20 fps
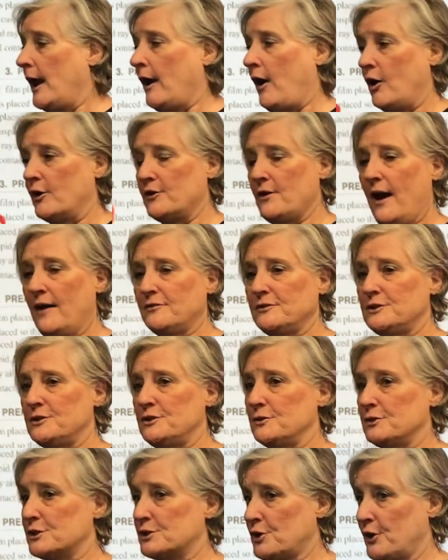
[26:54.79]
All you have to
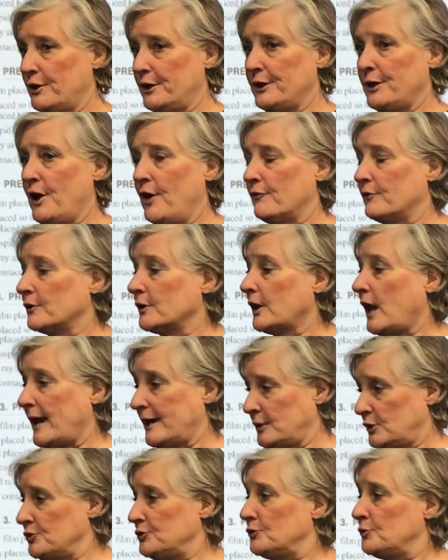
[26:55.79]
do is turn it over like
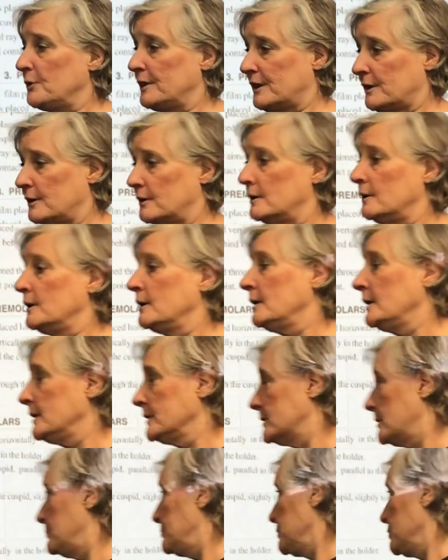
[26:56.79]
you do with the
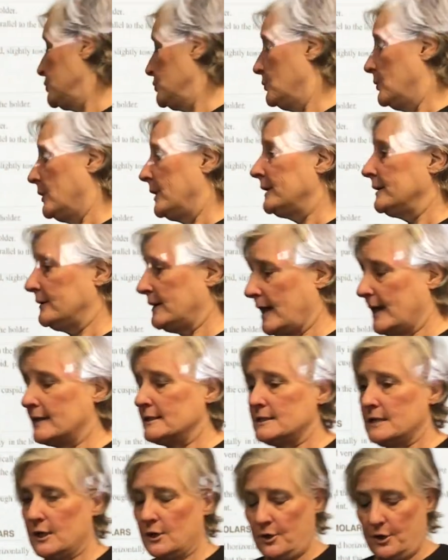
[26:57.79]
blue one, the
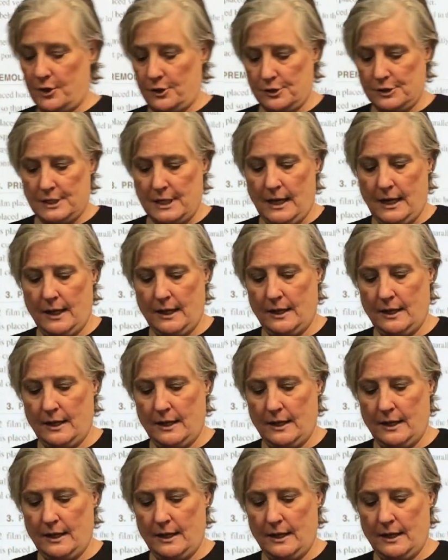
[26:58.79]
anteriors.